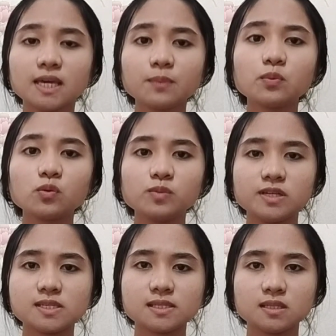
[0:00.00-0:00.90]

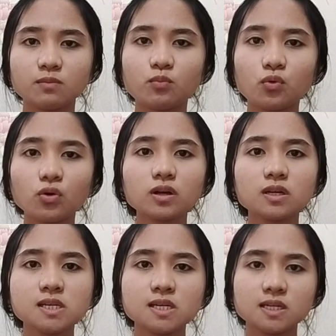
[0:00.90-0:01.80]
published the book
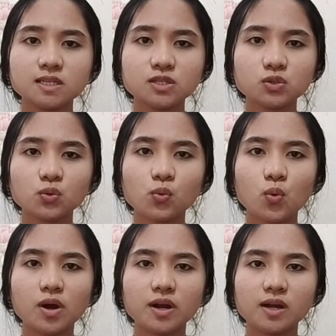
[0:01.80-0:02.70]

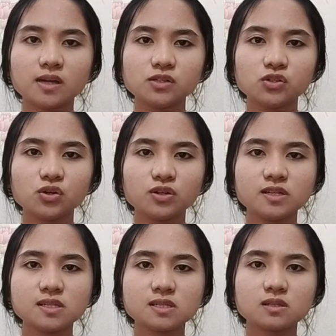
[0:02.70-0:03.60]

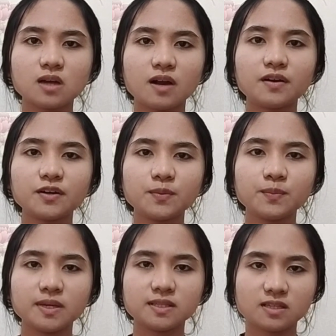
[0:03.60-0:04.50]
Disquationes
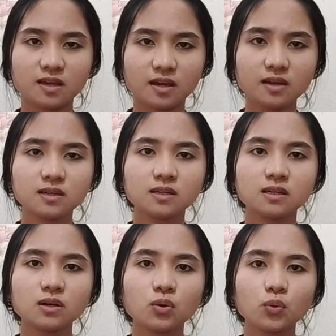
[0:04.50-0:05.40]
Arithmeticae,
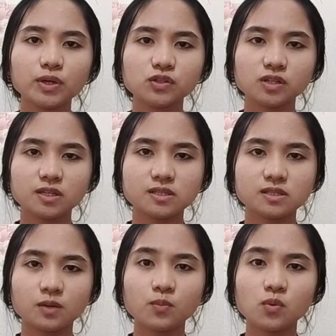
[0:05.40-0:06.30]
which is
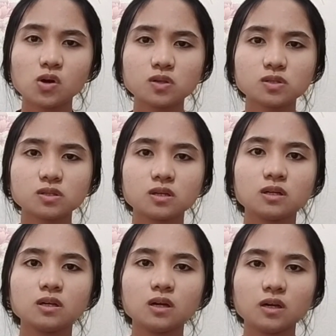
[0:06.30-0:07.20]
a most
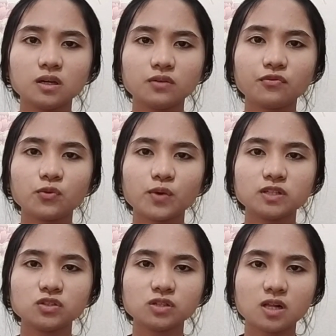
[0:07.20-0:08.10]

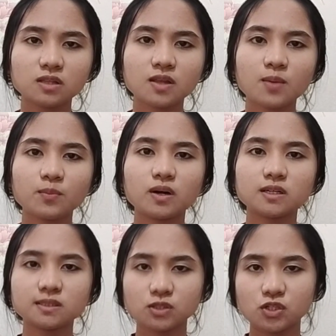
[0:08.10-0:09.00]
influential
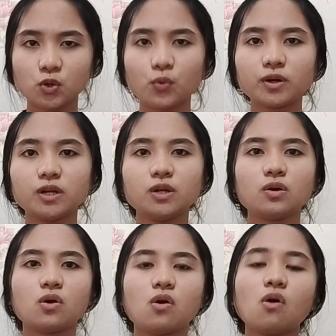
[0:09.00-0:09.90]
number
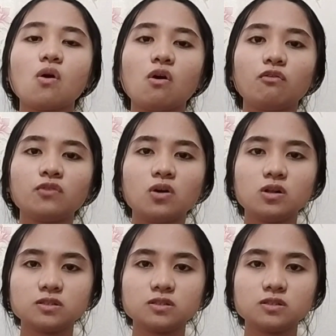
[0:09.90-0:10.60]
theory of all